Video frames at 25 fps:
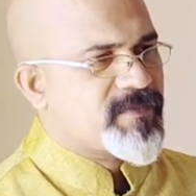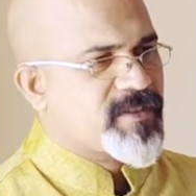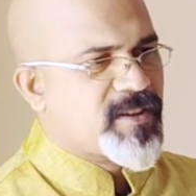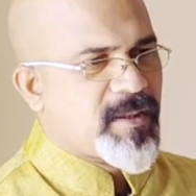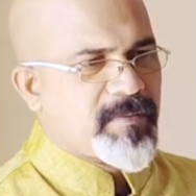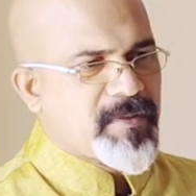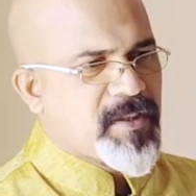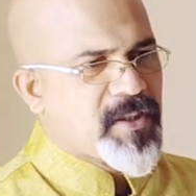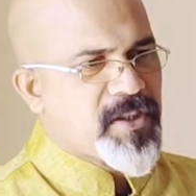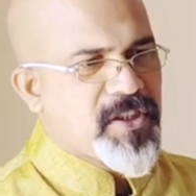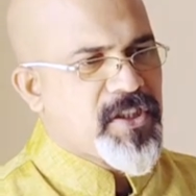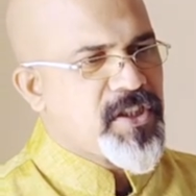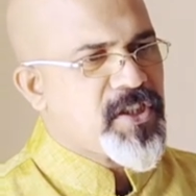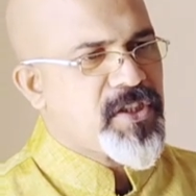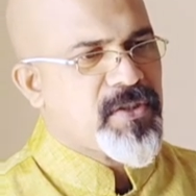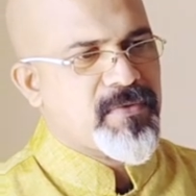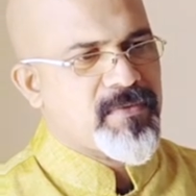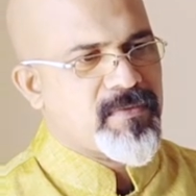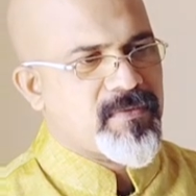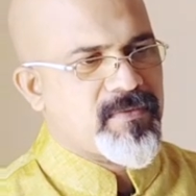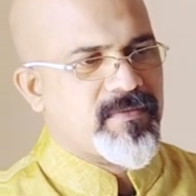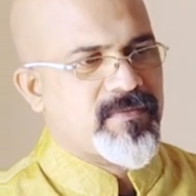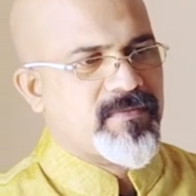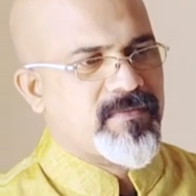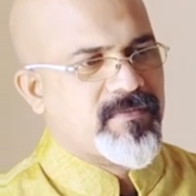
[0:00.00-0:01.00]
Something
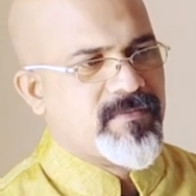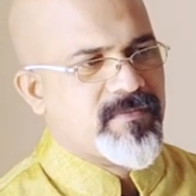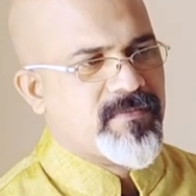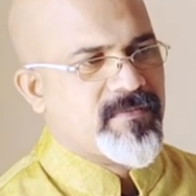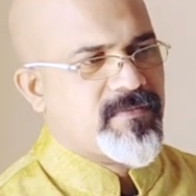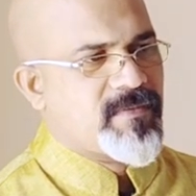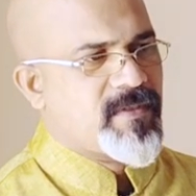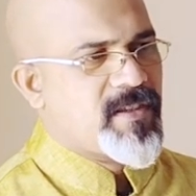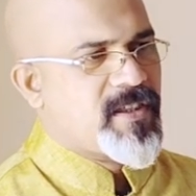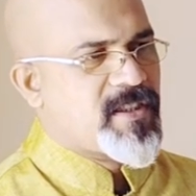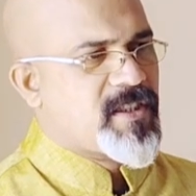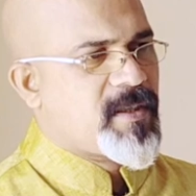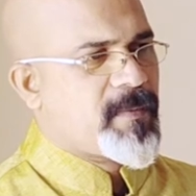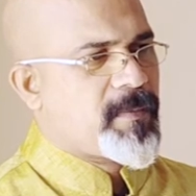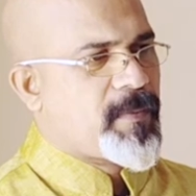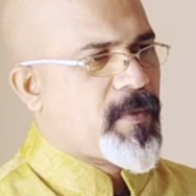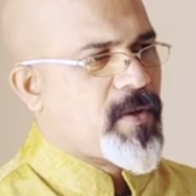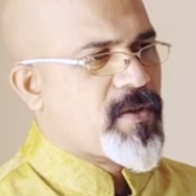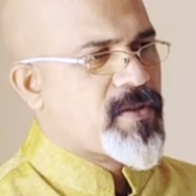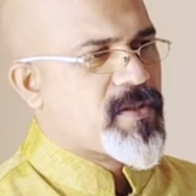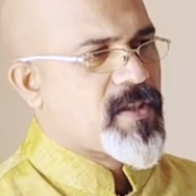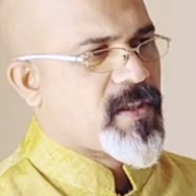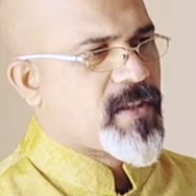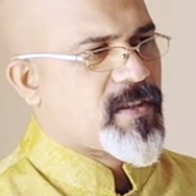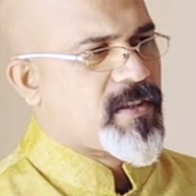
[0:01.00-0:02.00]
new, it's a
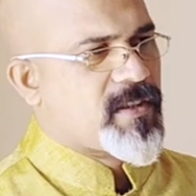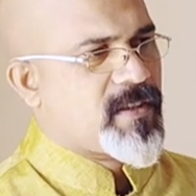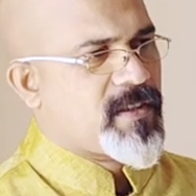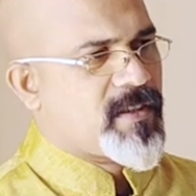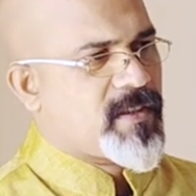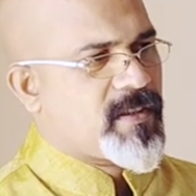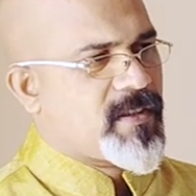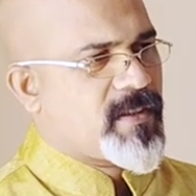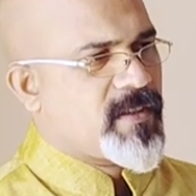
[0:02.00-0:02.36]
project.